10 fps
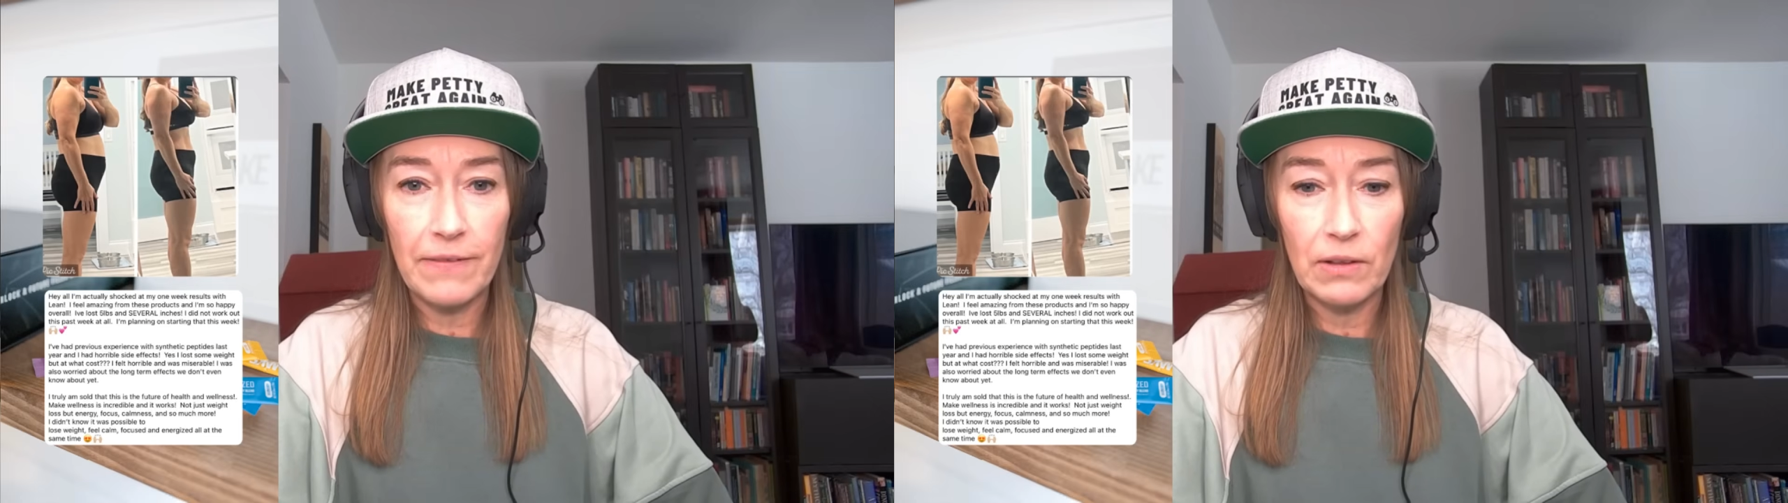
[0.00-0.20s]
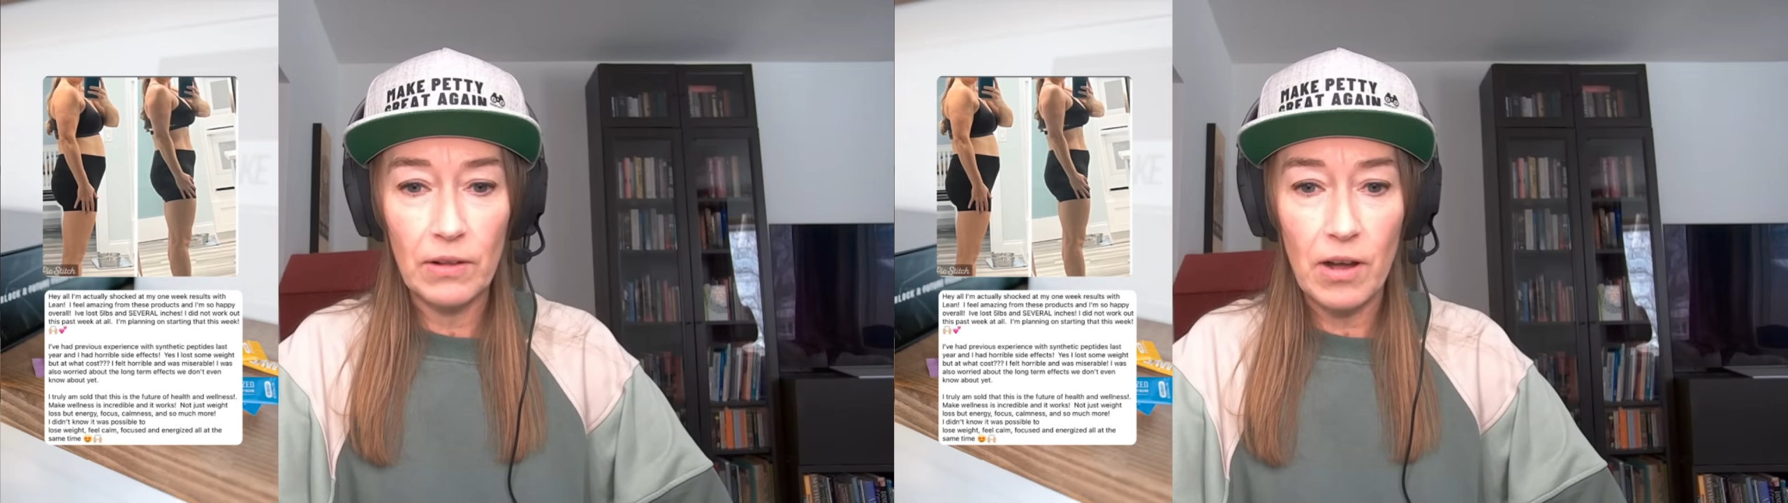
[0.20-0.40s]

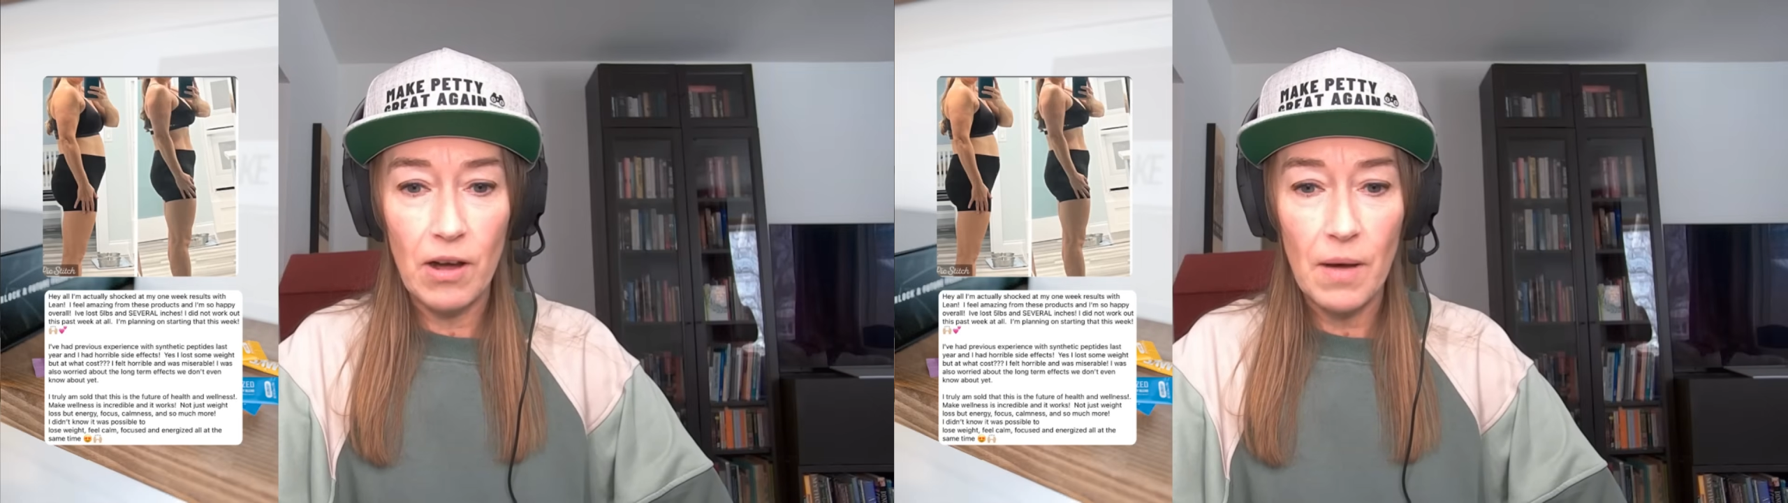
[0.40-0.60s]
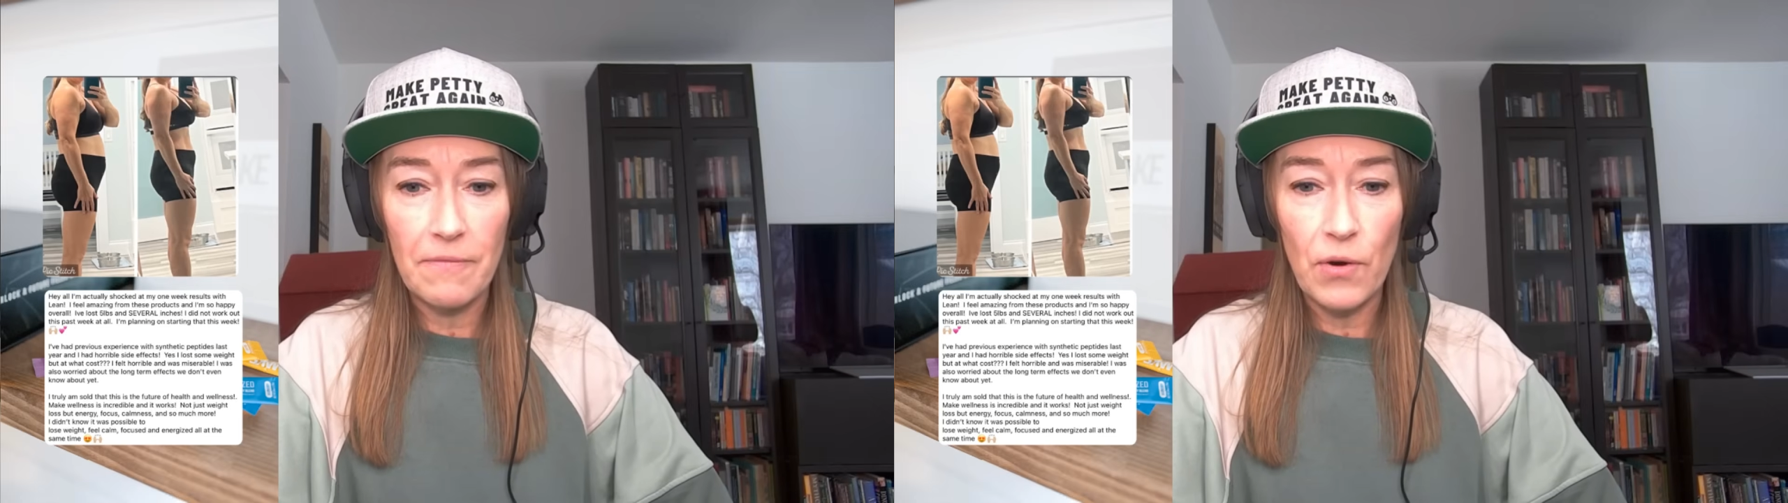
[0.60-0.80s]
feel
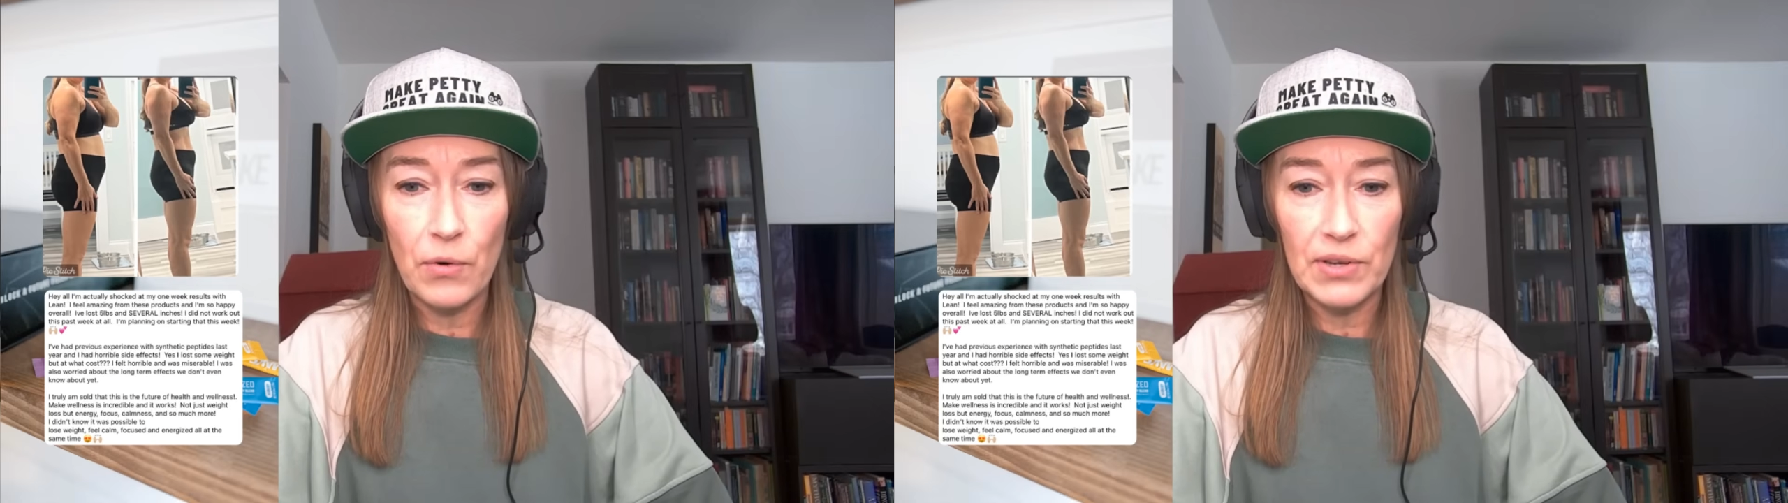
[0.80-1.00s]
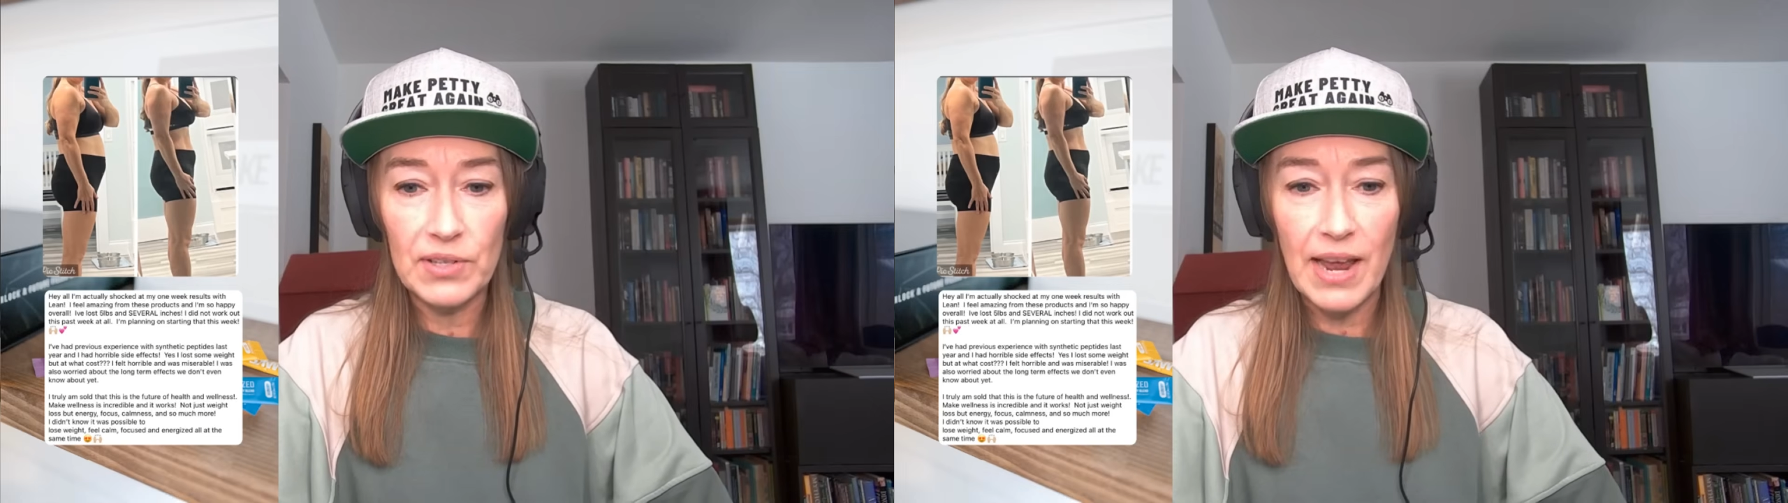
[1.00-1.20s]
calm,
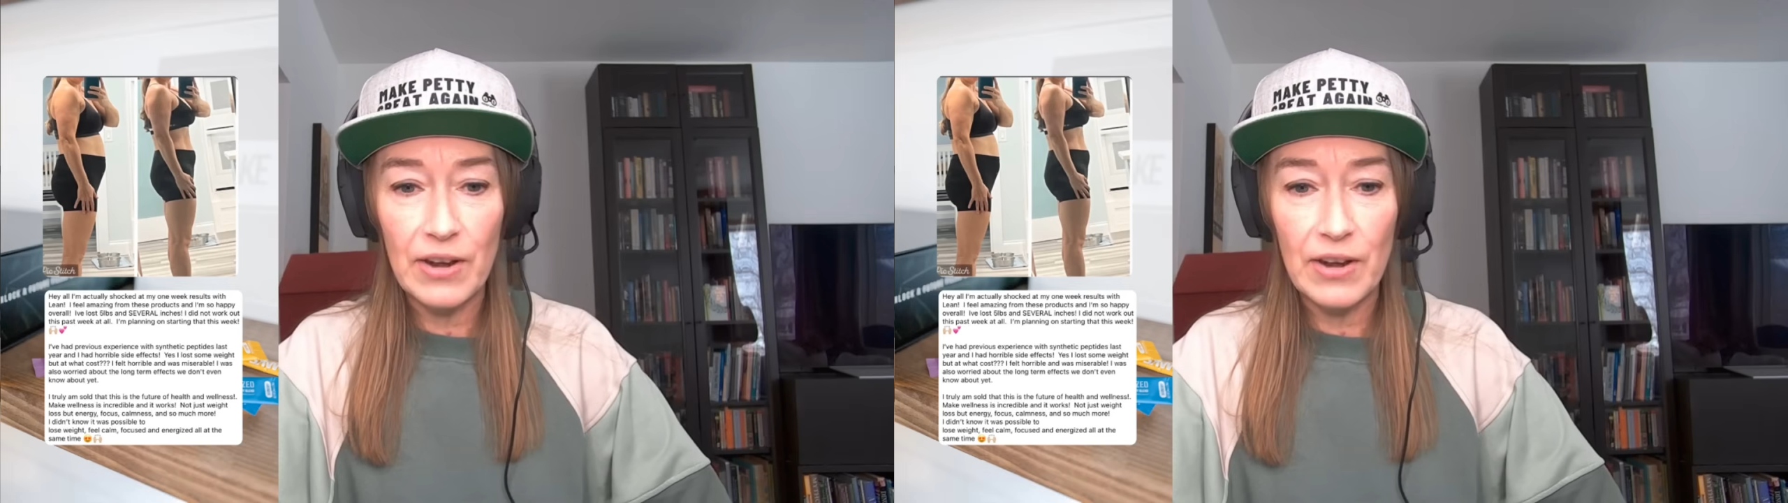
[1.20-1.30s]
focus,